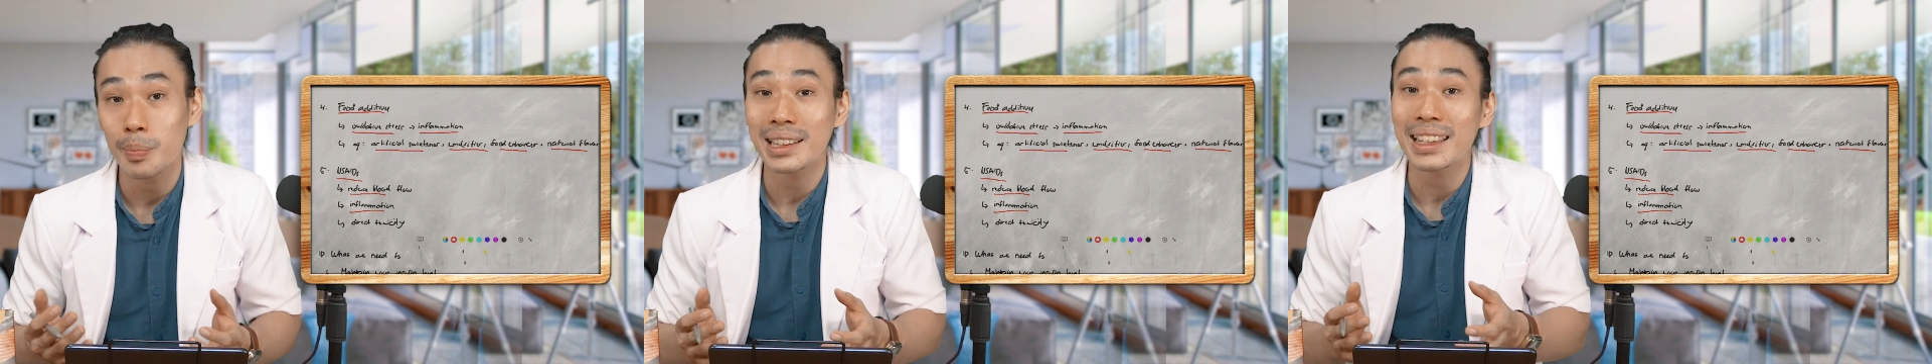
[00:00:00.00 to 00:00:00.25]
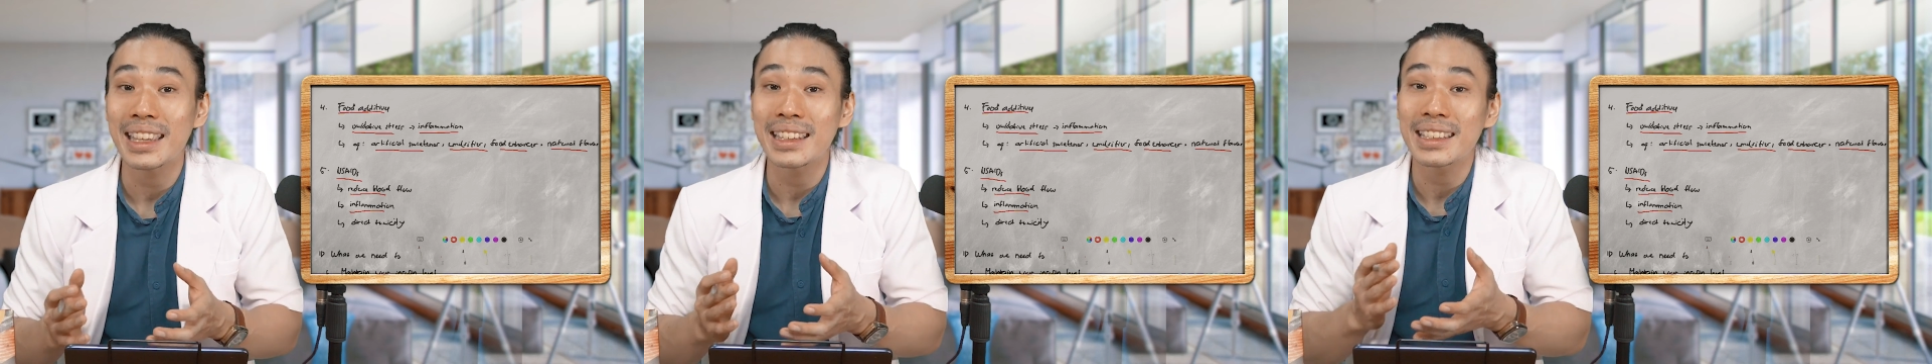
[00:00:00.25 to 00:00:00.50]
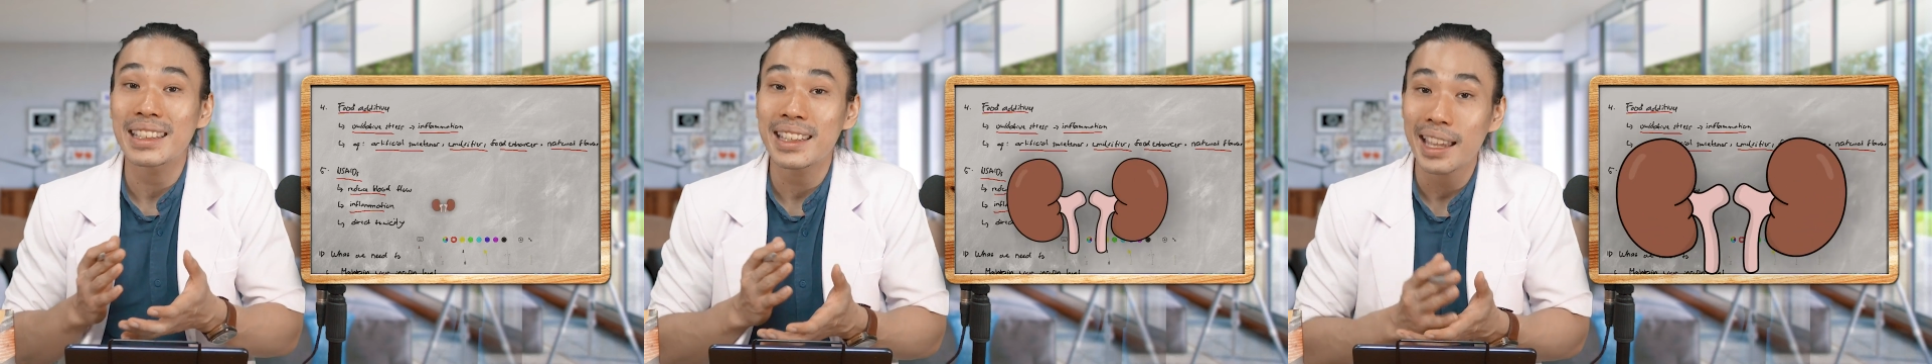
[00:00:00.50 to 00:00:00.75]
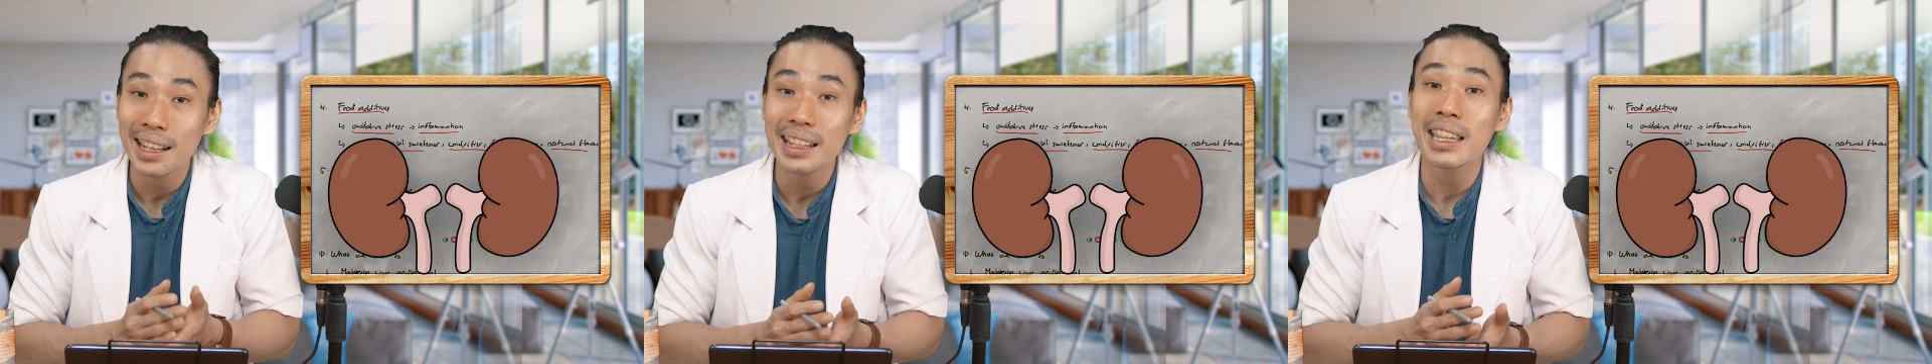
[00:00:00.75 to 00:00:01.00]
but it
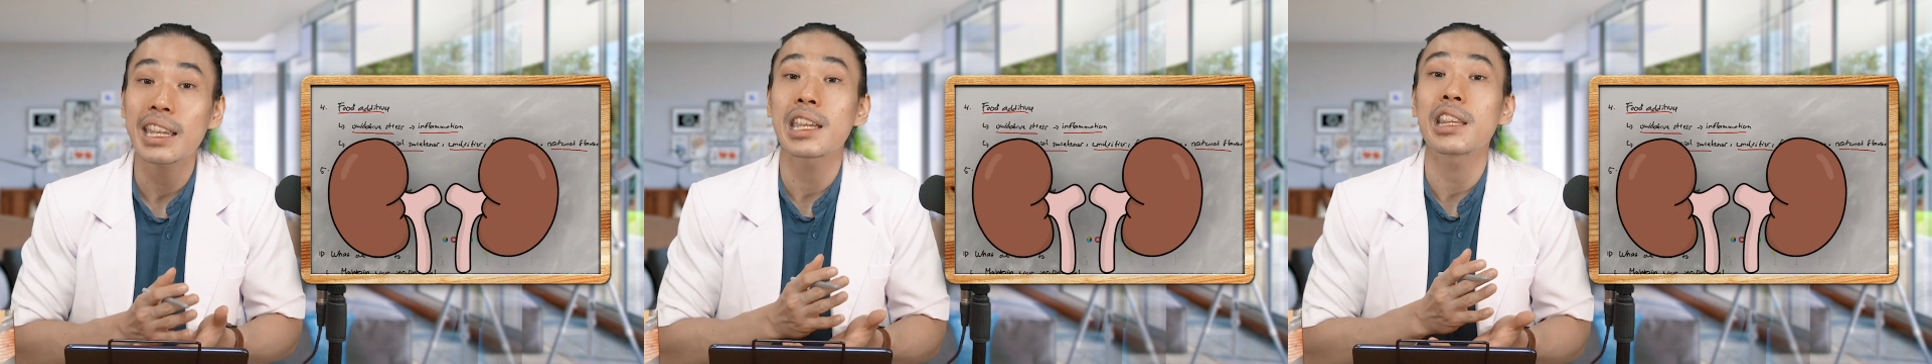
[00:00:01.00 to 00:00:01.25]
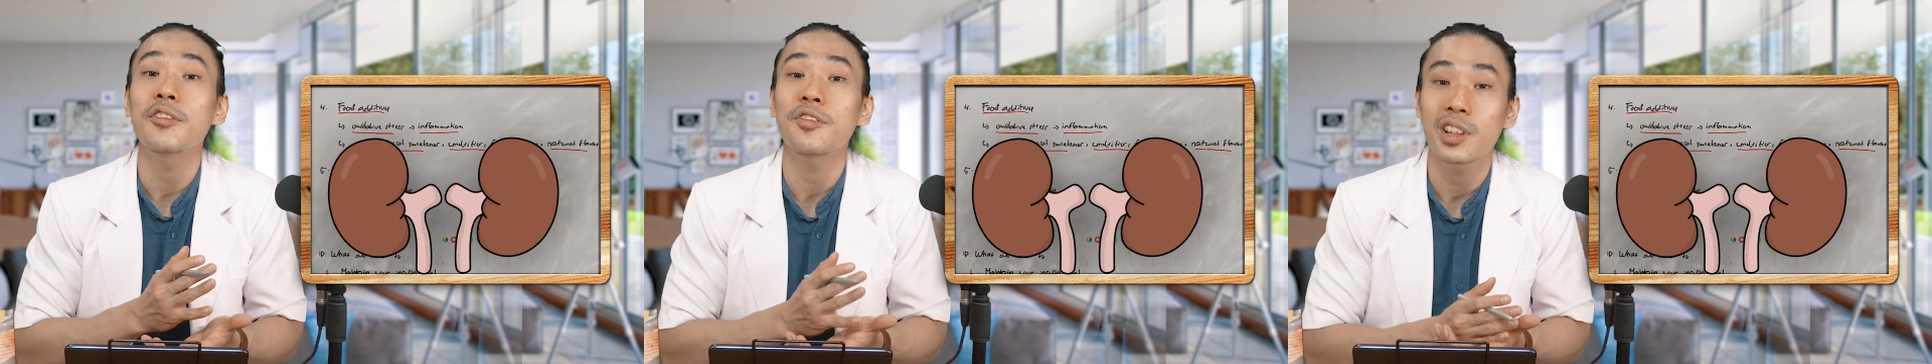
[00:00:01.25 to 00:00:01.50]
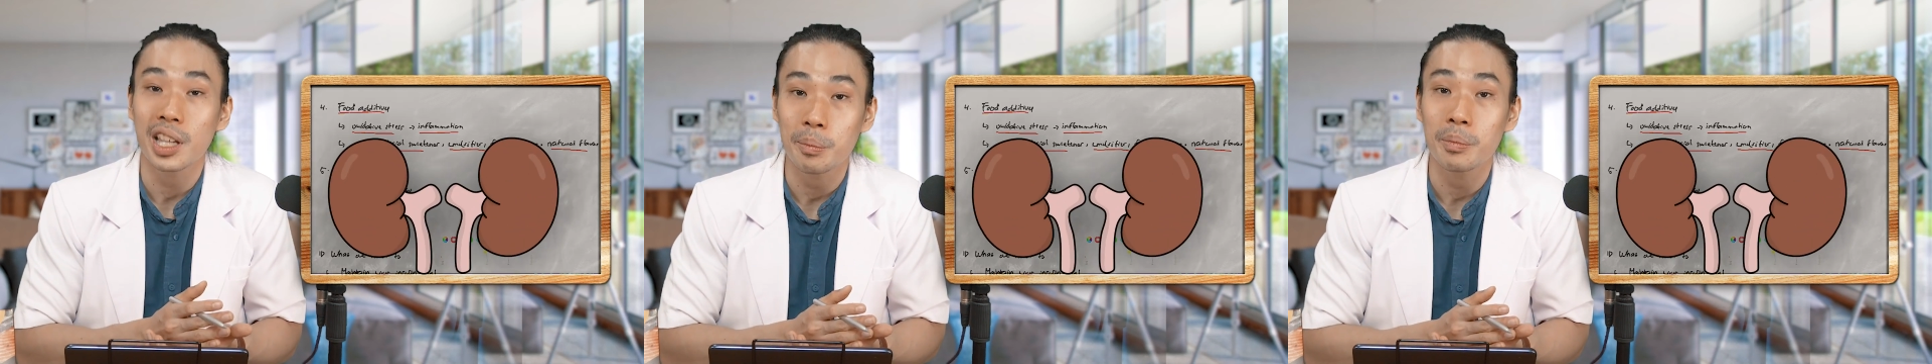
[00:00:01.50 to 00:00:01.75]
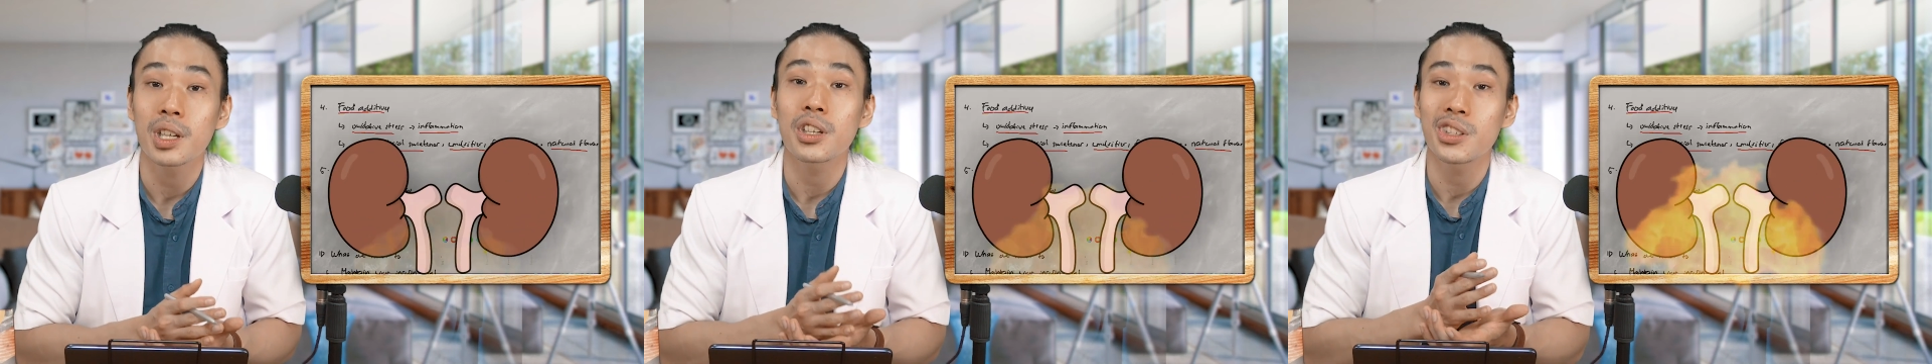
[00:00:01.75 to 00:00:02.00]
can inflame